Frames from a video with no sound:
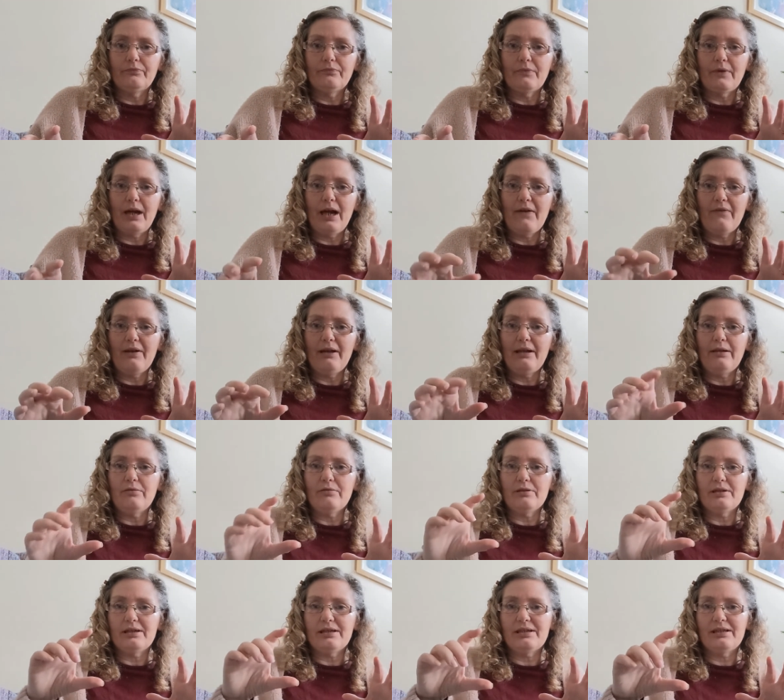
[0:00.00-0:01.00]
I have a little
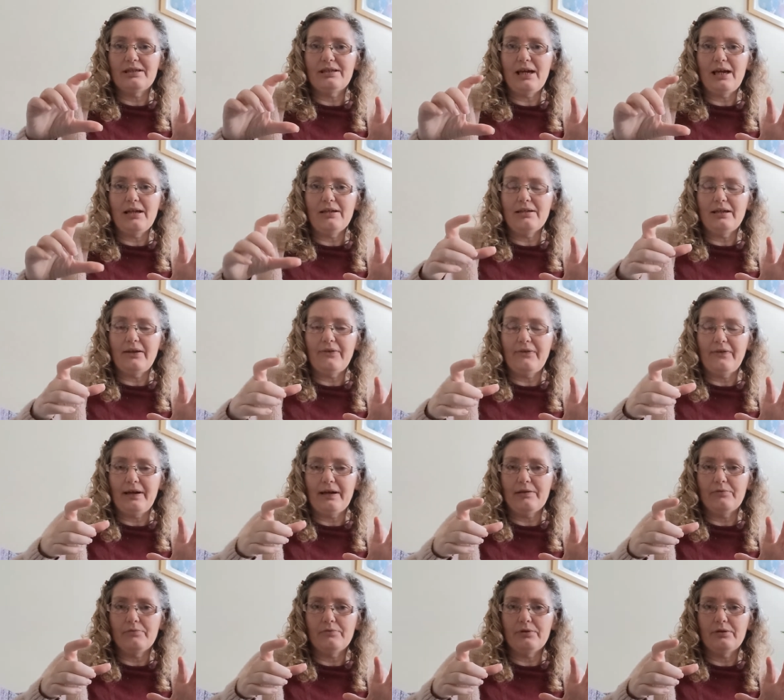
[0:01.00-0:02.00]
stand I
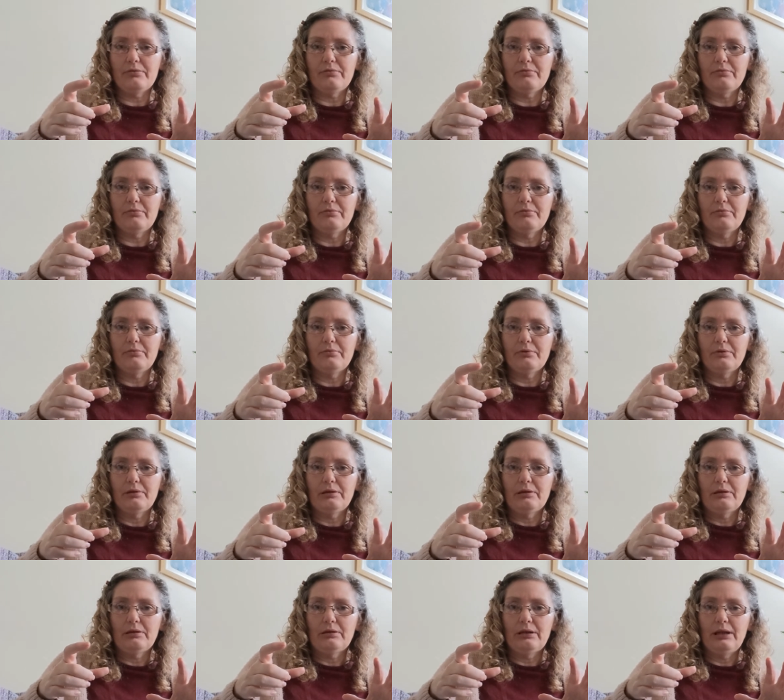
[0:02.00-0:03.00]
found,
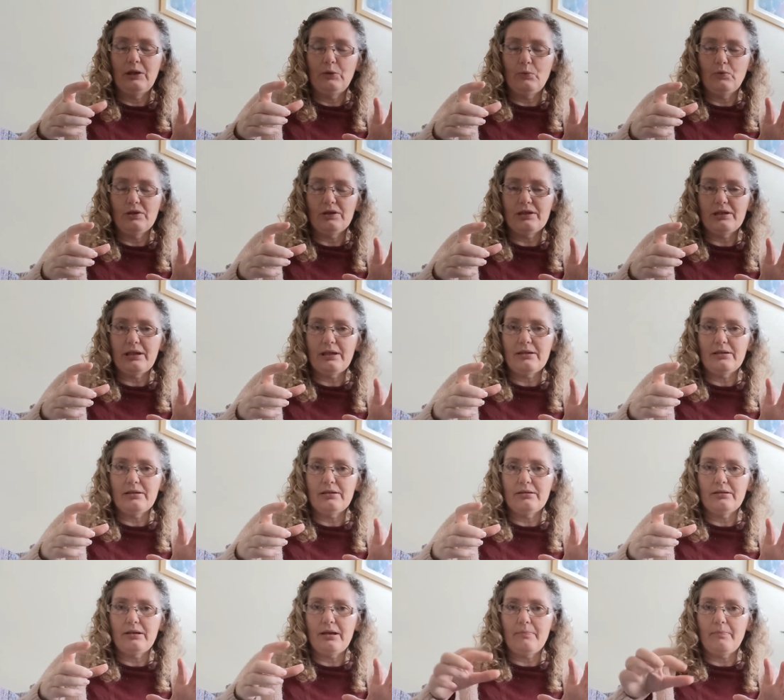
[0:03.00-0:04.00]
little one stand
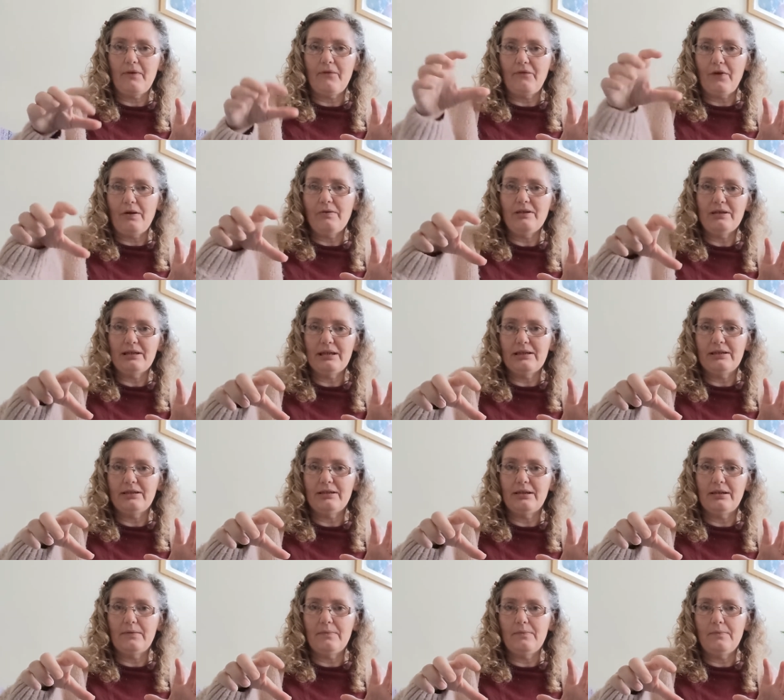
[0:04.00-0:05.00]
that my phone sits
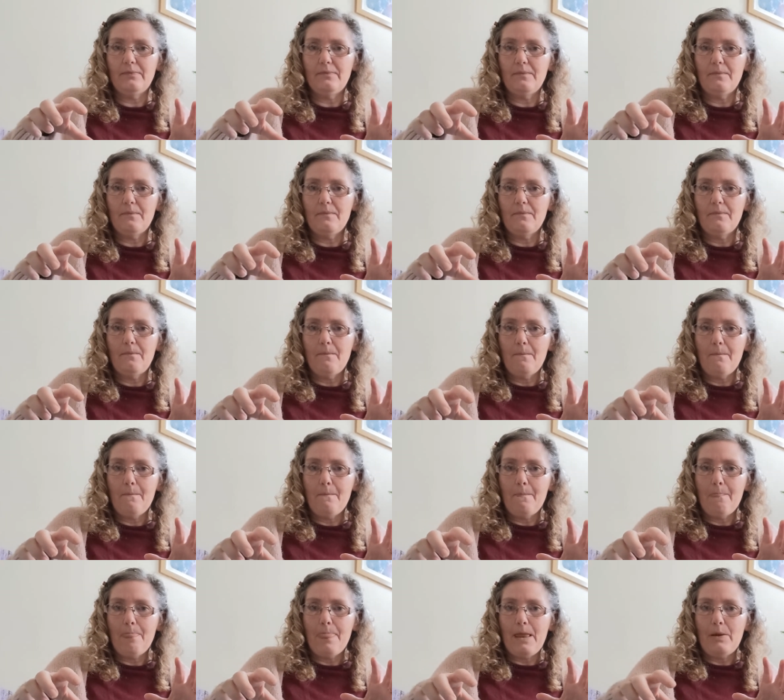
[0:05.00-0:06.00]
in,
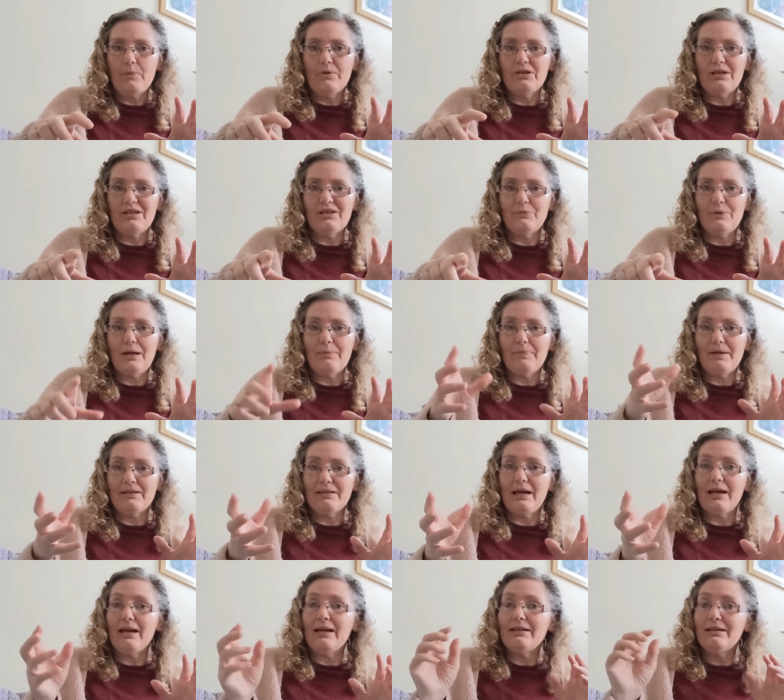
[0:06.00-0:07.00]
which seems to work better,
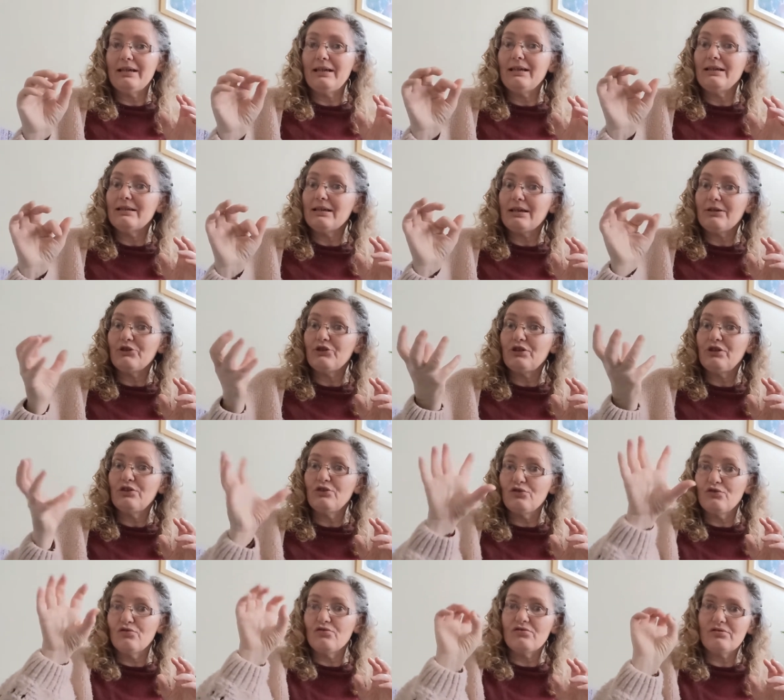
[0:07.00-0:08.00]
and he's actually
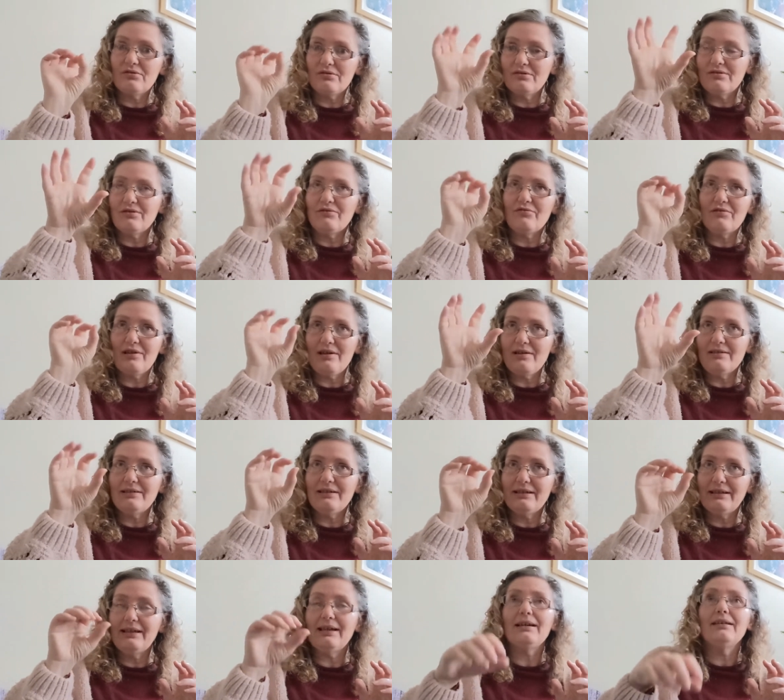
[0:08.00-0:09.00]
gr grinding
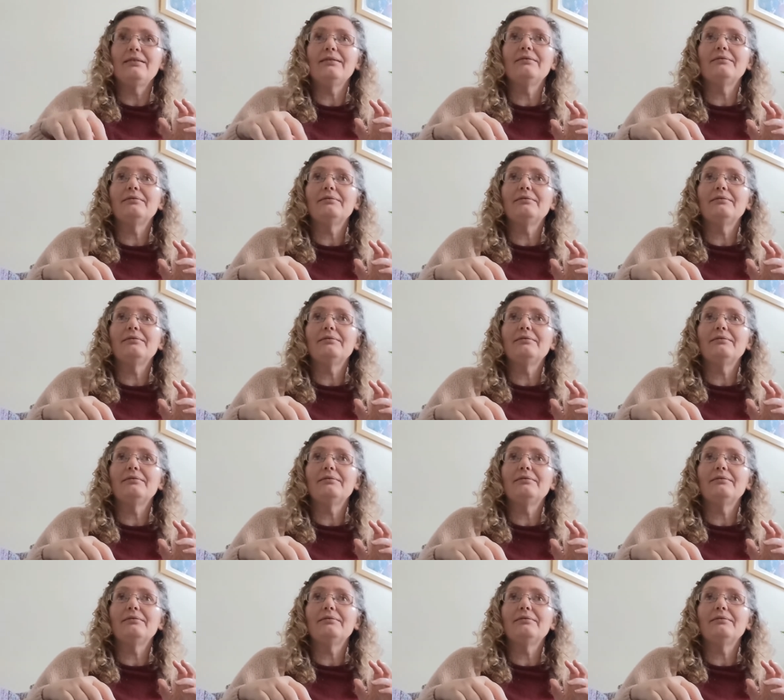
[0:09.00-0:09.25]
again.